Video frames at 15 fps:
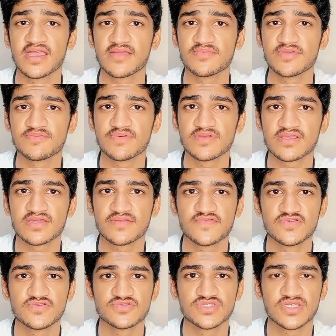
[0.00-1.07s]
People
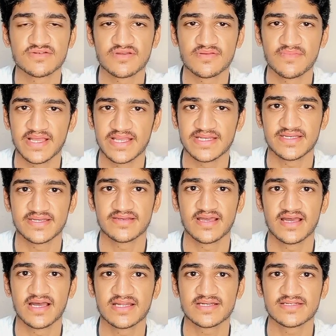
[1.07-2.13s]
confuse the termite and
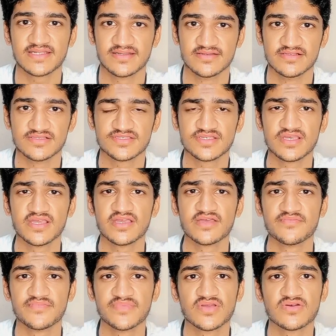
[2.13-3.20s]
ant tunnels
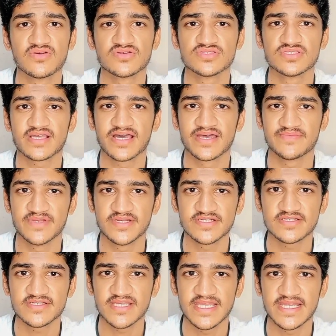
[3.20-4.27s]
because the
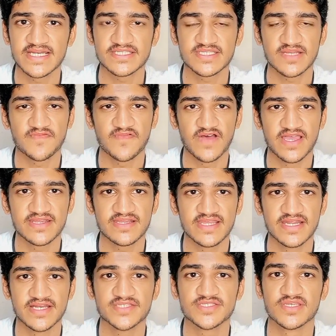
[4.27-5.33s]
carpenter ants and fire
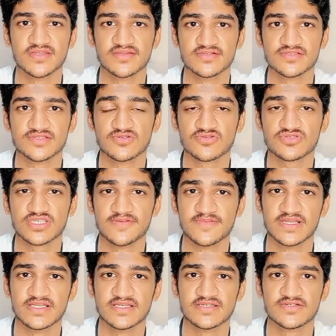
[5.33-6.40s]
ants tunnels look
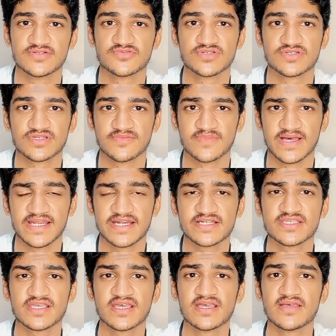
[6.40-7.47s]
similar to the
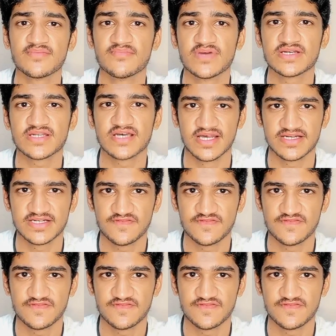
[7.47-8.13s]
termites but are